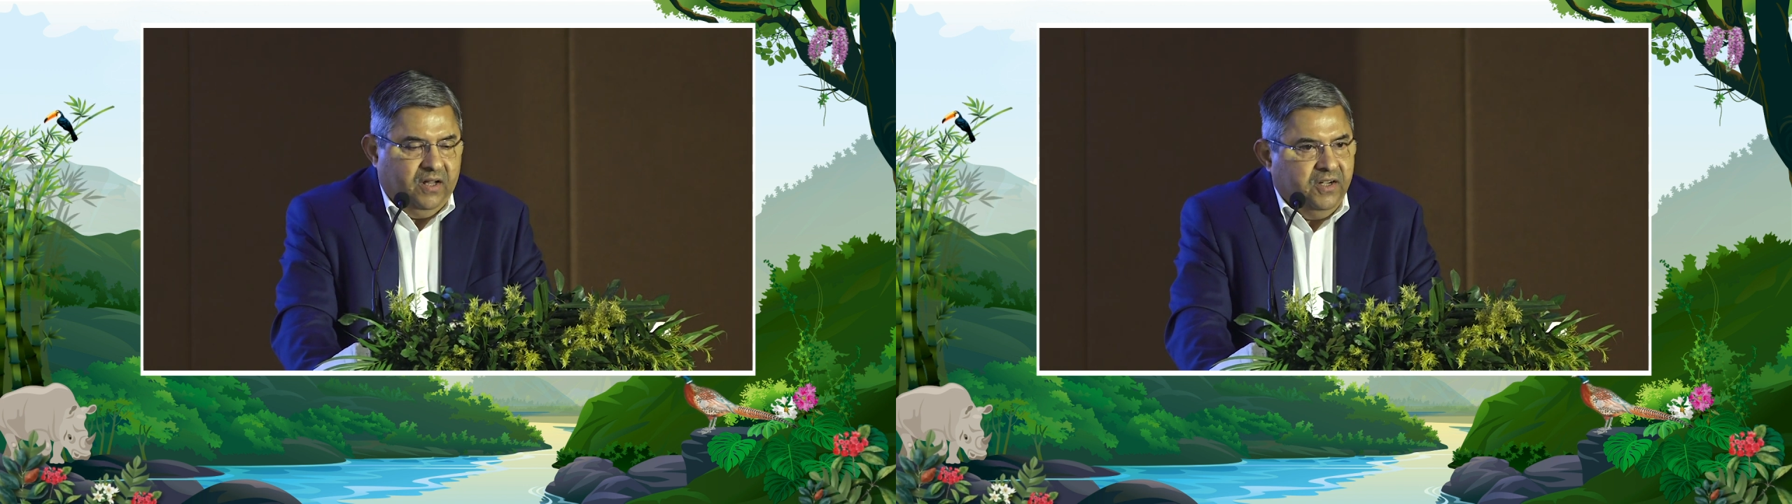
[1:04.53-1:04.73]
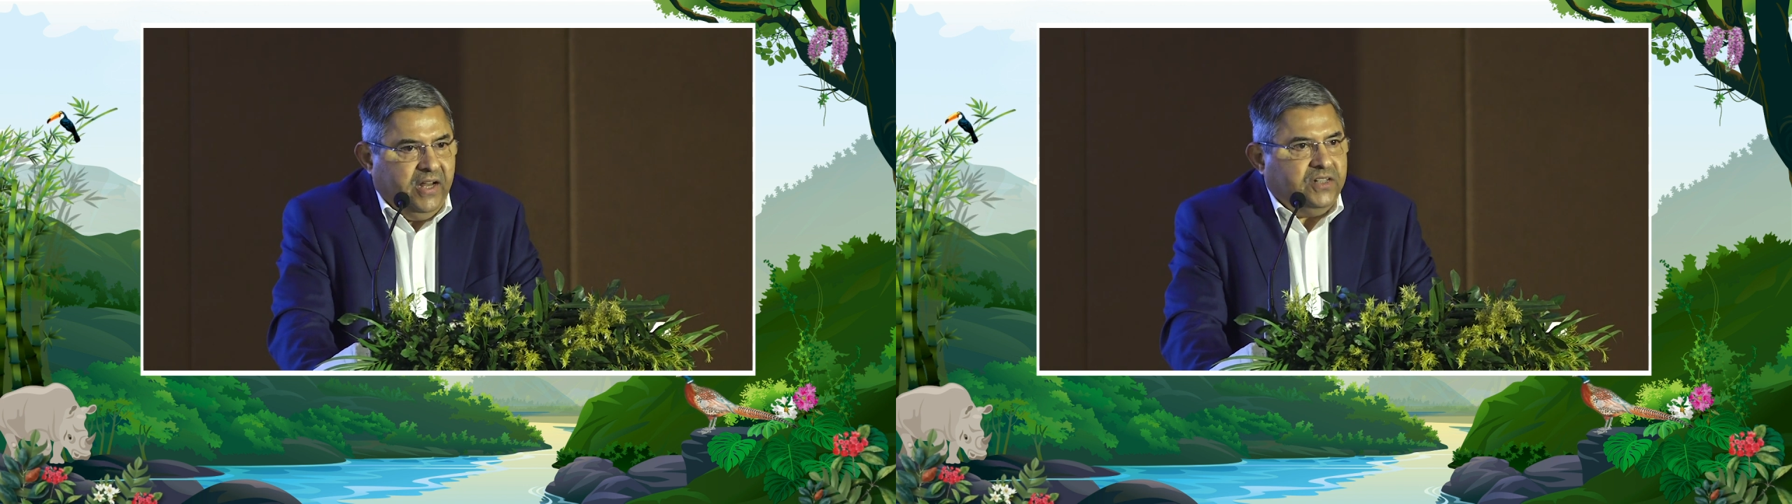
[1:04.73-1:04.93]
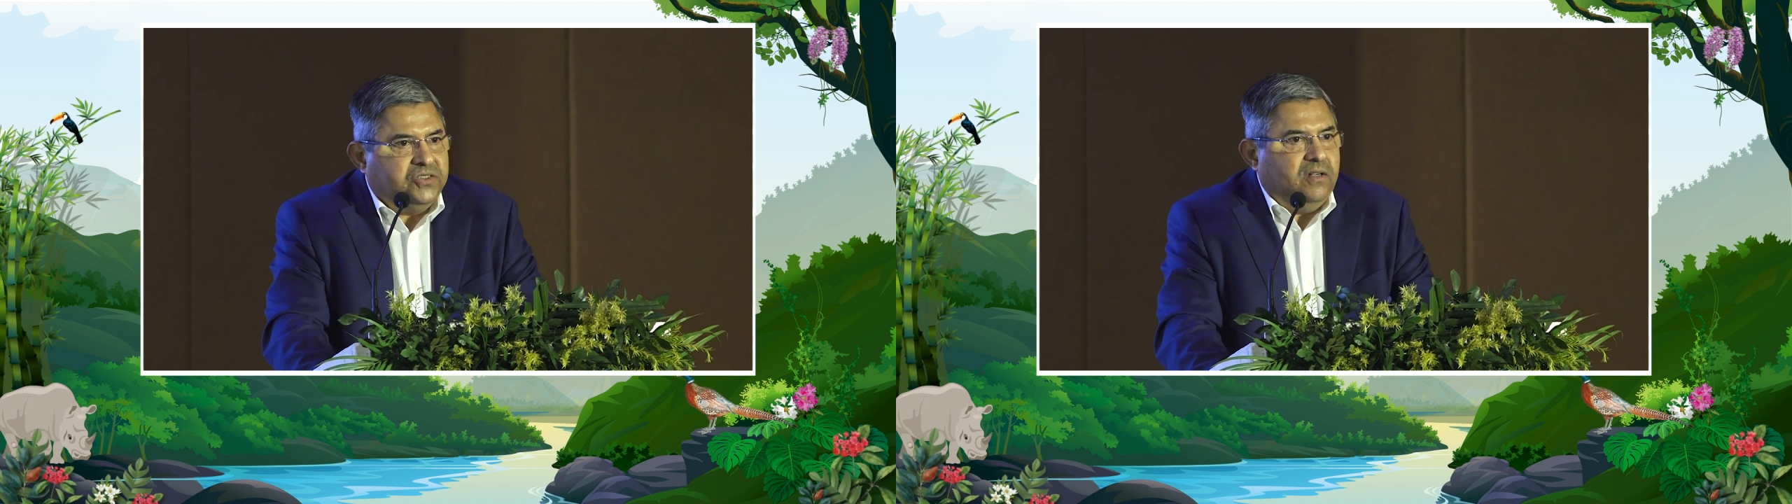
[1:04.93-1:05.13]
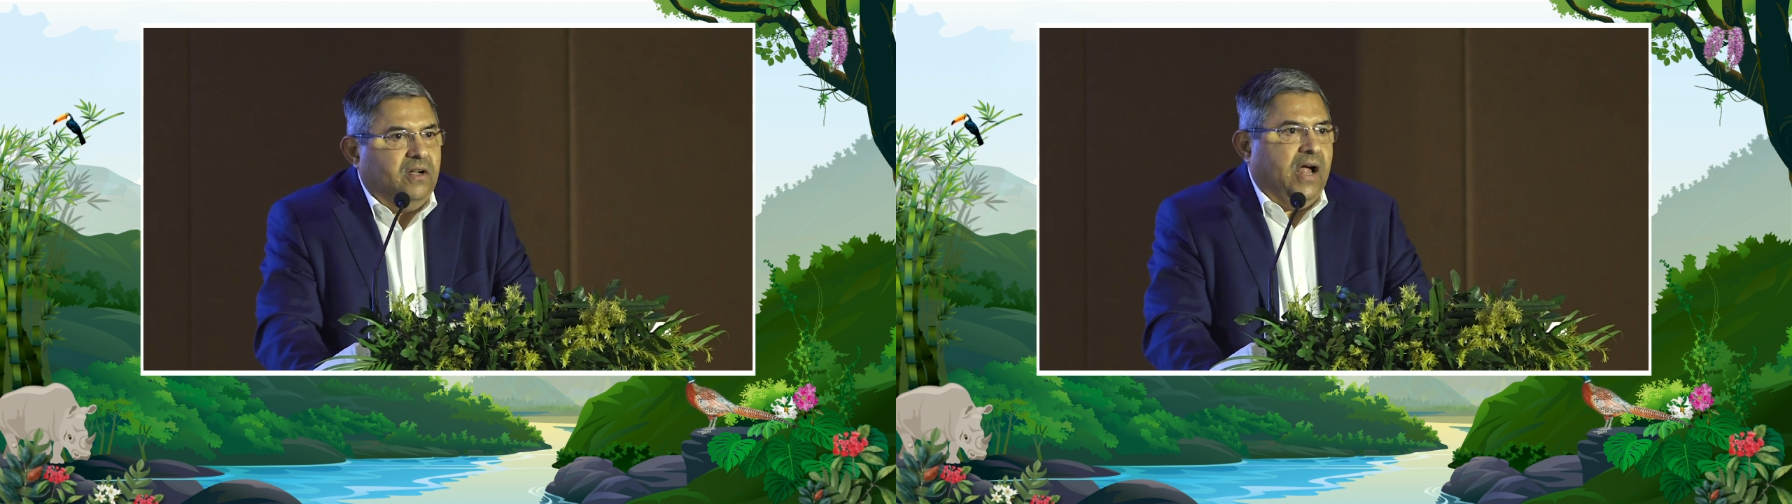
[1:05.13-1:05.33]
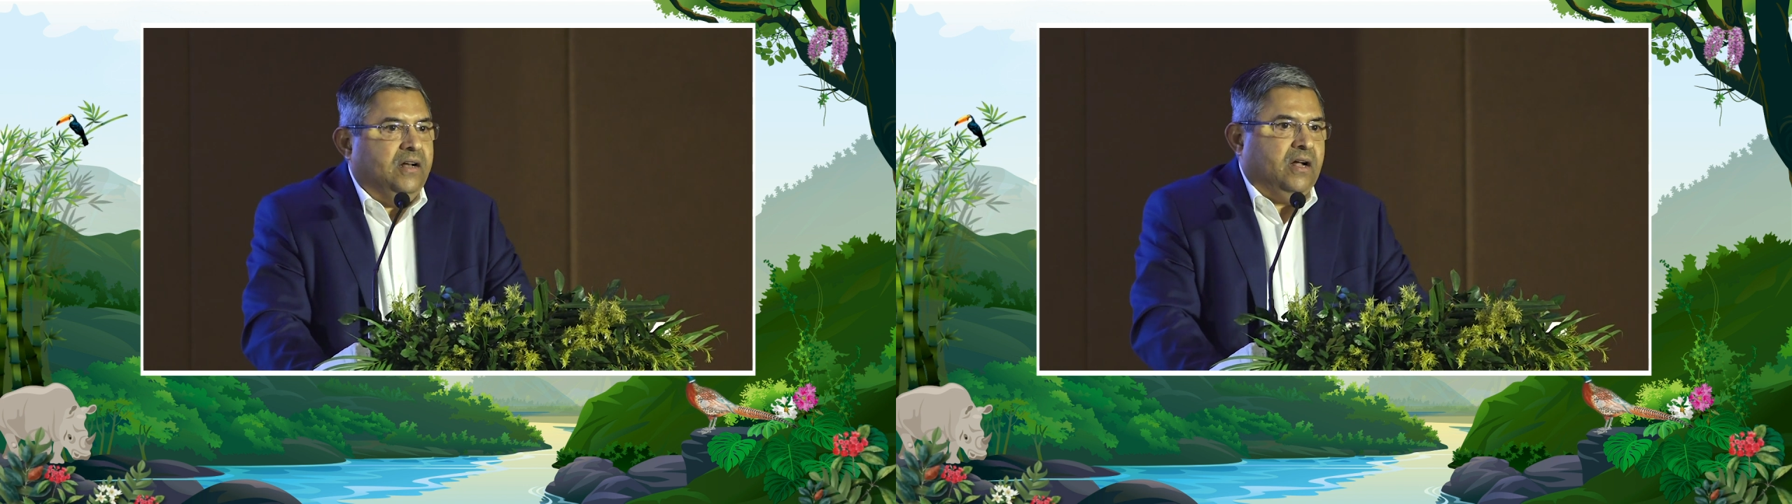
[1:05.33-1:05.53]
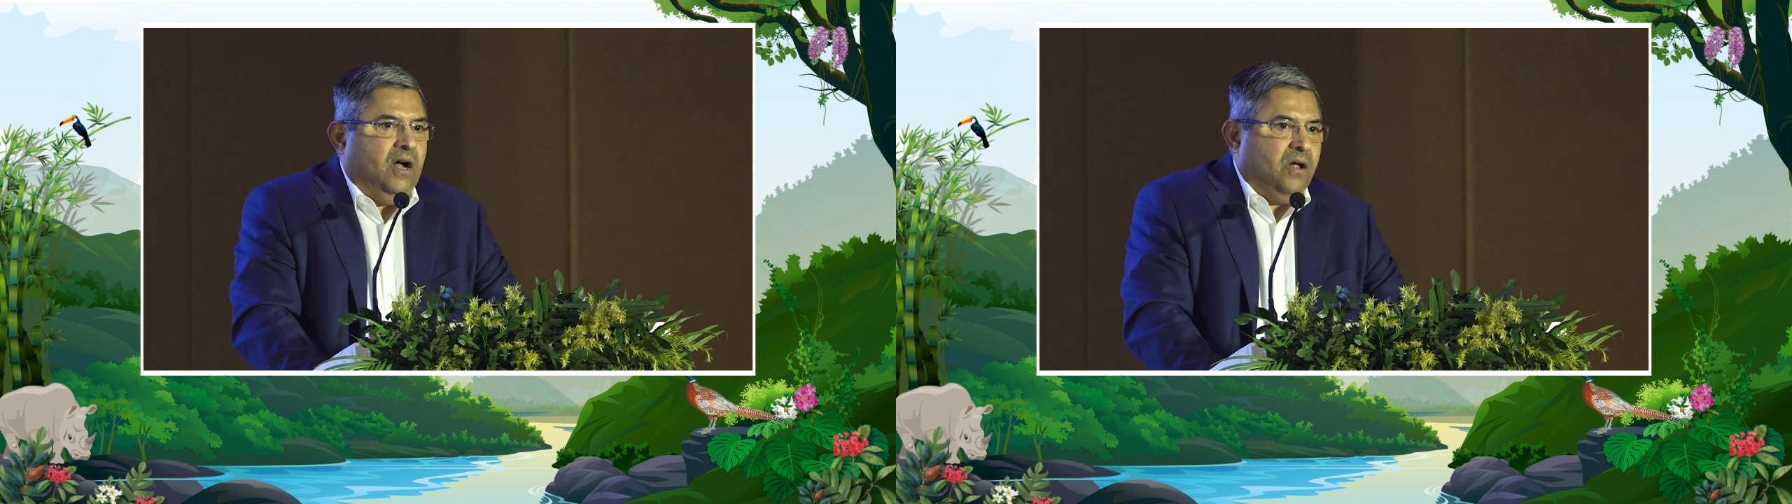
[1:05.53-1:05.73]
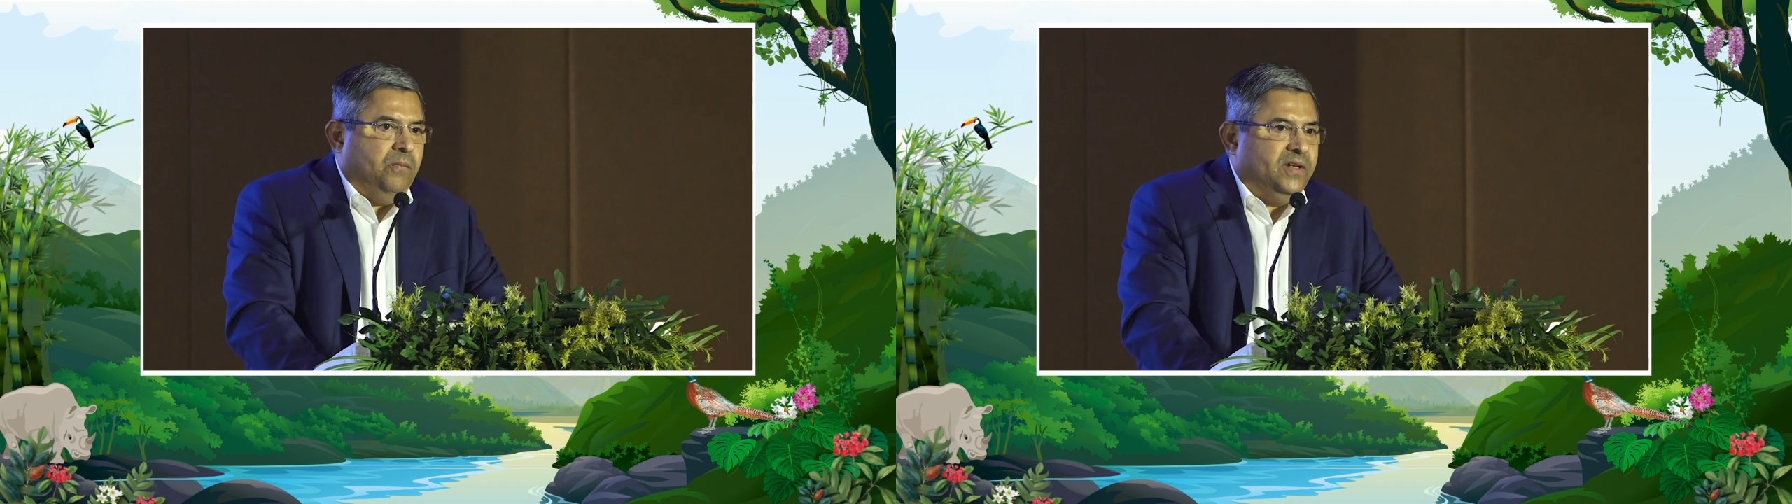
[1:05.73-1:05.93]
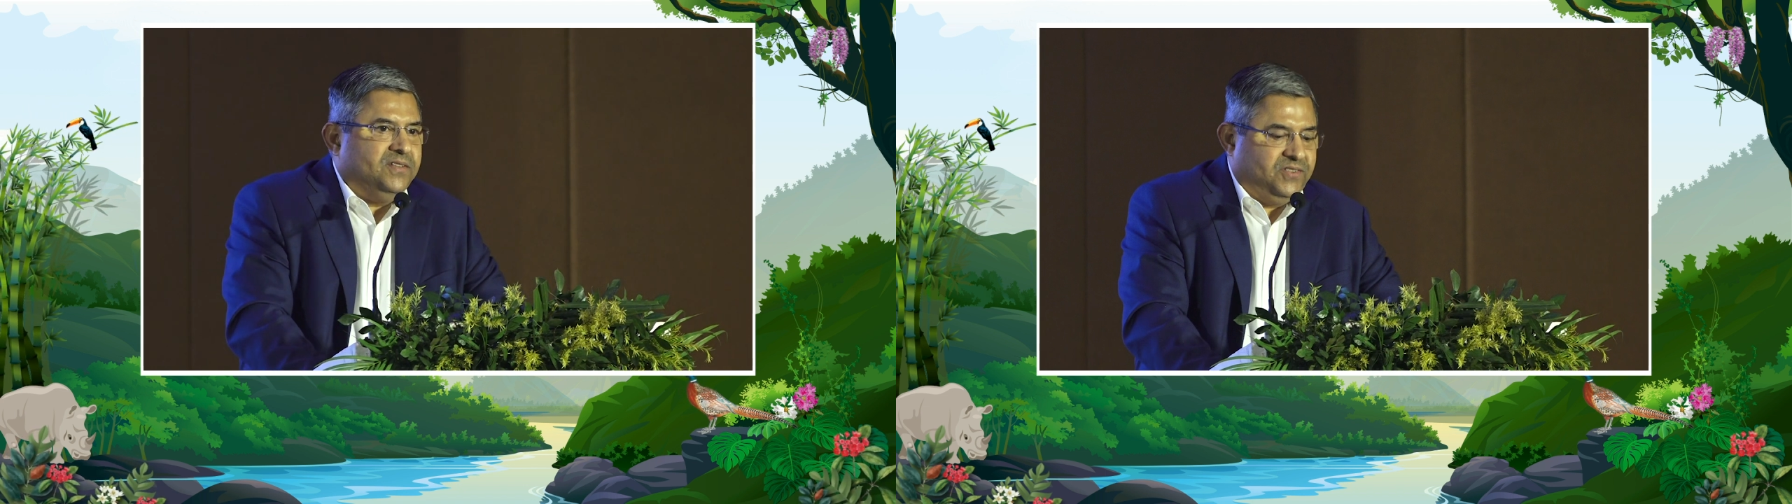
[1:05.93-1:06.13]
nature and
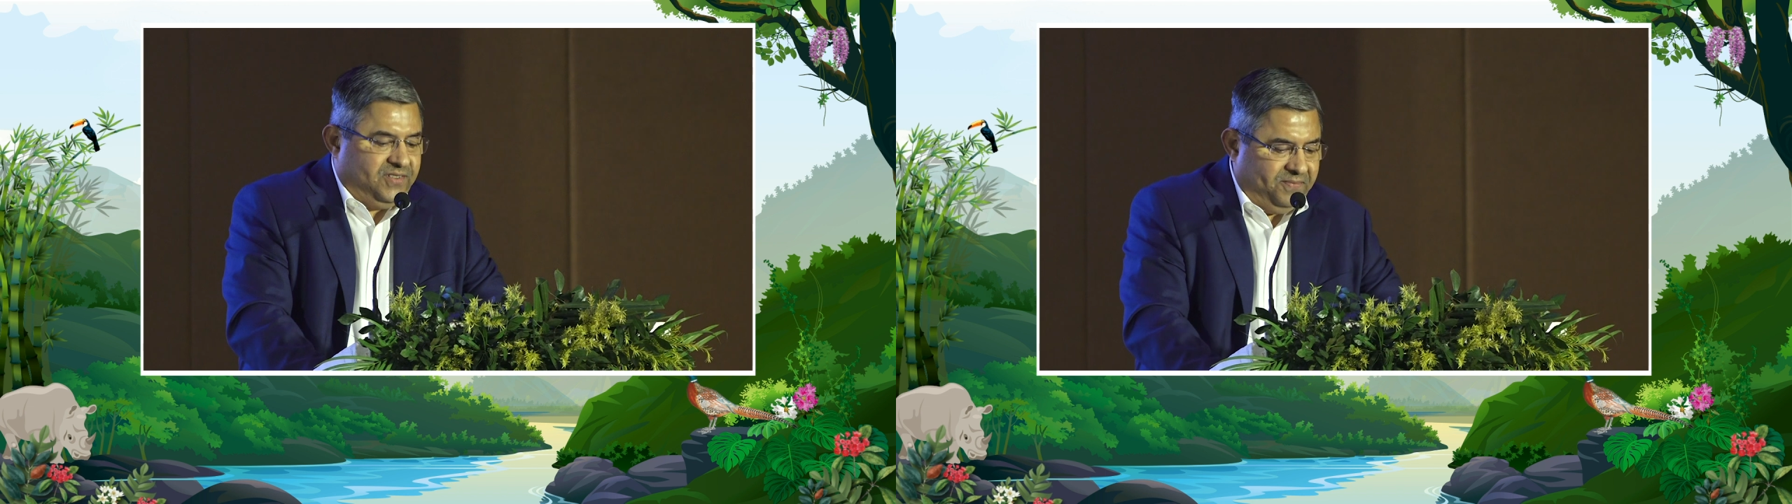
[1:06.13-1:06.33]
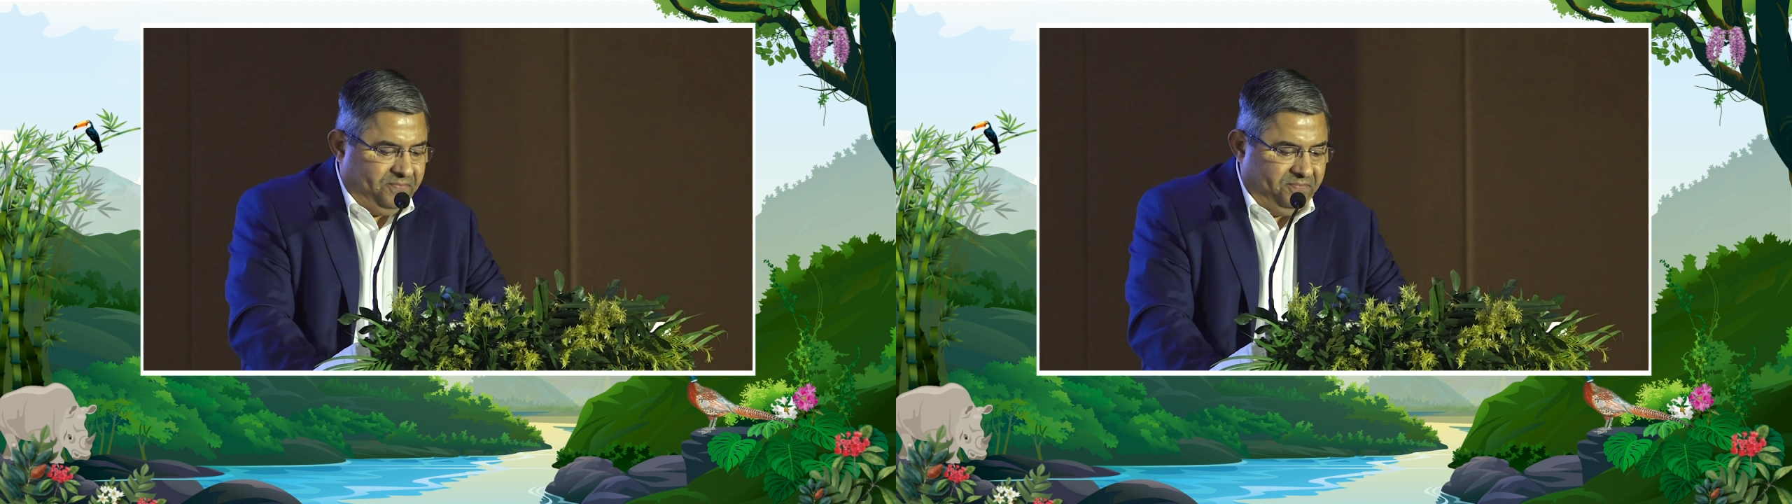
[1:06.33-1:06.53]
economics.